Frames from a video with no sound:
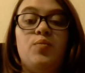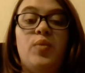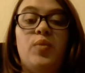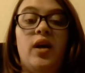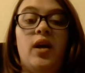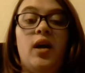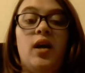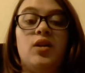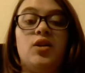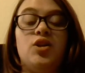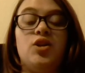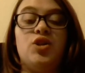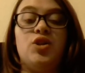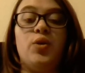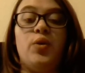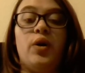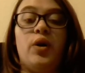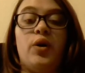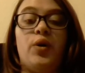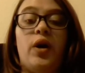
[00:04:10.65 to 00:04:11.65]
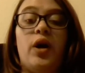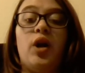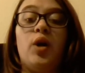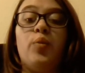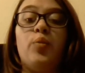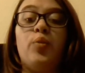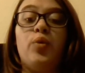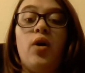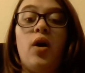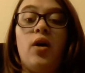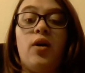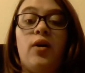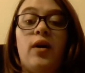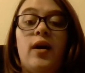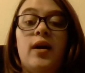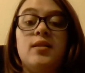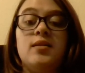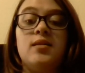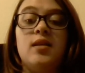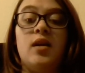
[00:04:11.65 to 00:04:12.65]
began to show a greater
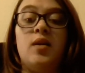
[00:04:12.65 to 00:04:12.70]
progress